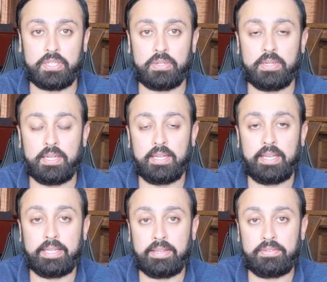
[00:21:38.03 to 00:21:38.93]
So
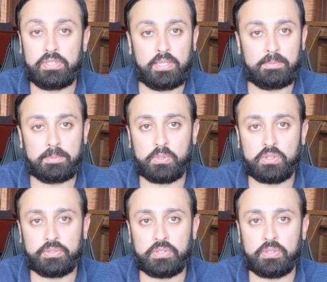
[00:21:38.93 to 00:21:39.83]
it gives you a little bit
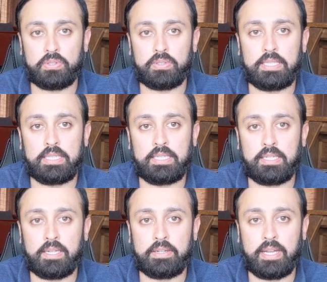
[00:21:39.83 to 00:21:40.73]
more control
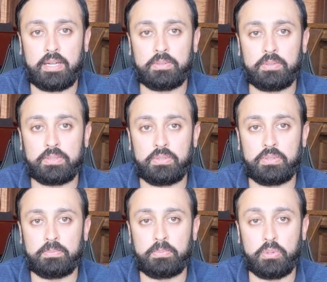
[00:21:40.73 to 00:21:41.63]
on how
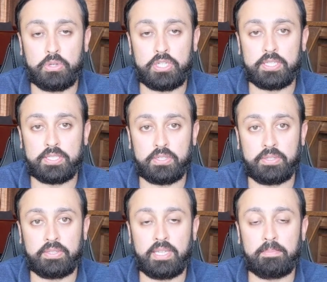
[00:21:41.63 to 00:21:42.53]
to push
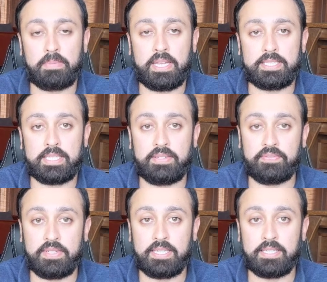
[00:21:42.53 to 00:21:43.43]
certain campaigns
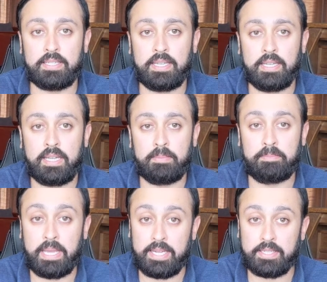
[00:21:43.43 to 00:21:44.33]
if needed
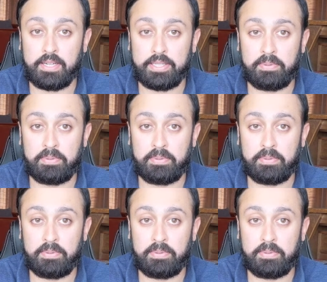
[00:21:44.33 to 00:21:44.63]
based on the